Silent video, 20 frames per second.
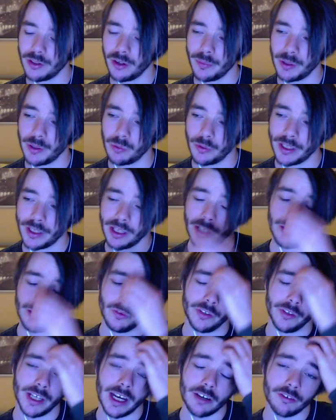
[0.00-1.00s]
get in on
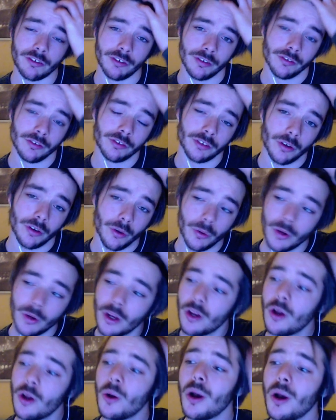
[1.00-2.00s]
the action. So
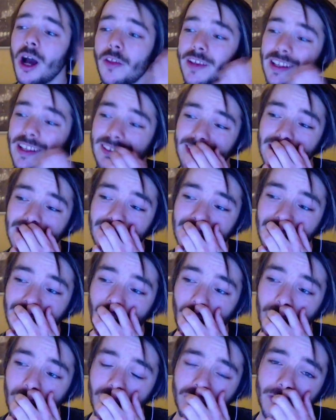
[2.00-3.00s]
I think it's
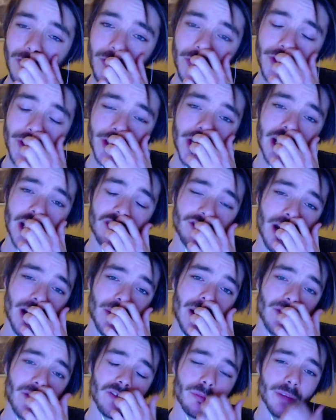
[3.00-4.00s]
$60. You can get a shout
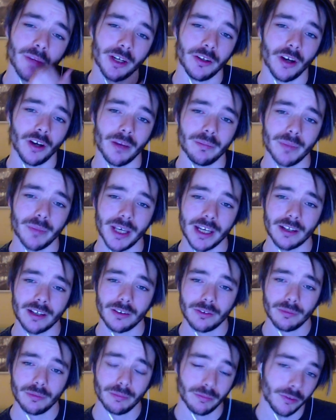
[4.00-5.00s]
out from Midnight Mick,
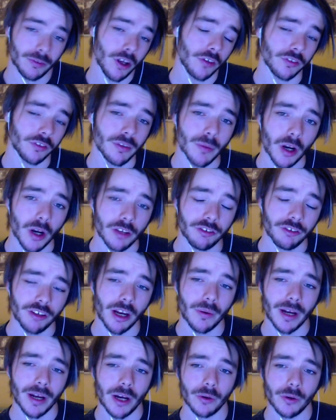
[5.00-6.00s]
customized shout out. He